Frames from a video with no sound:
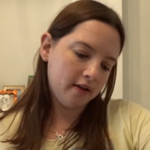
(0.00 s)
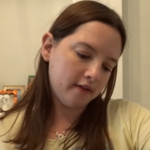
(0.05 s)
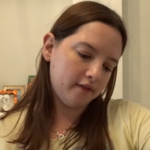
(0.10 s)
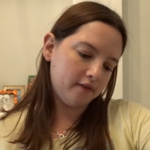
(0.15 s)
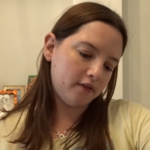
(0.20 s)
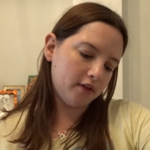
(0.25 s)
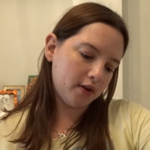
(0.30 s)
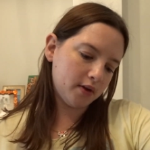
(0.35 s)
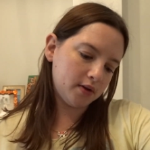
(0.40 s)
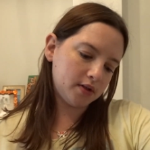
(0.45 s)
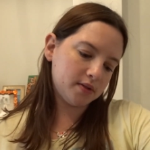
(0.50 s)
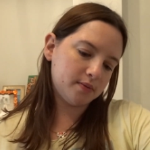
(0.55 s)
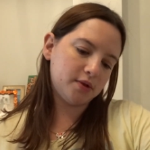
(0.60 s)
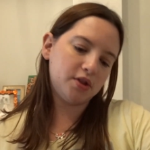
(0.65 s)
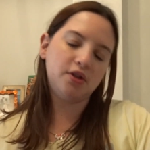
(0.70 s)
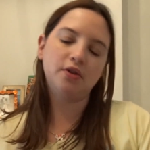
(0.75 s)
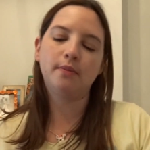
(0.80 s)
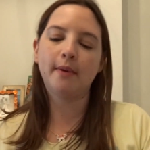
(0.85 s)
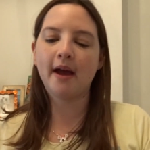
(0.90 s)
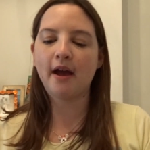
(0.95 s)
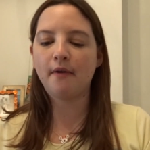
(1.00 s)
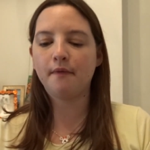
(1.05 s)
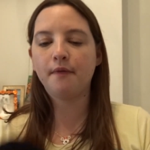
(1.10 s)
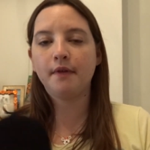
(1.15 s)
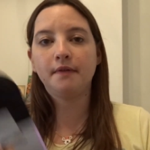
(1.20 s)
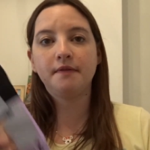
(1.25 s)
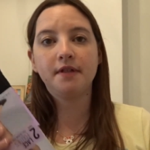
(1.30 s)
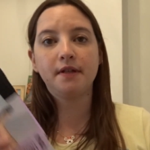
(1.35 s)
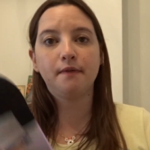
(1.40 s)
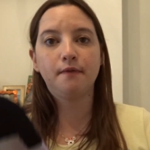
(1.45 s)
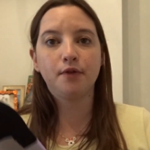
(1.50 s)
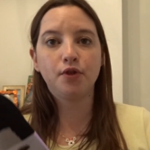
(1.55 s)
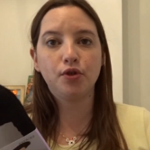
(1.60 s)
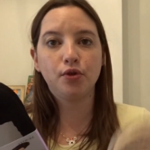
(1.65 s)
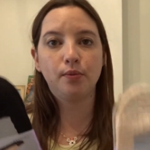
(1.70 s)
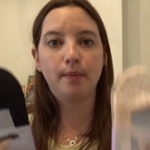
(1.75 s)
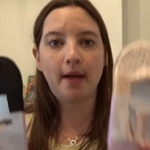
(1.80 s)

And those were two pounds fifty for two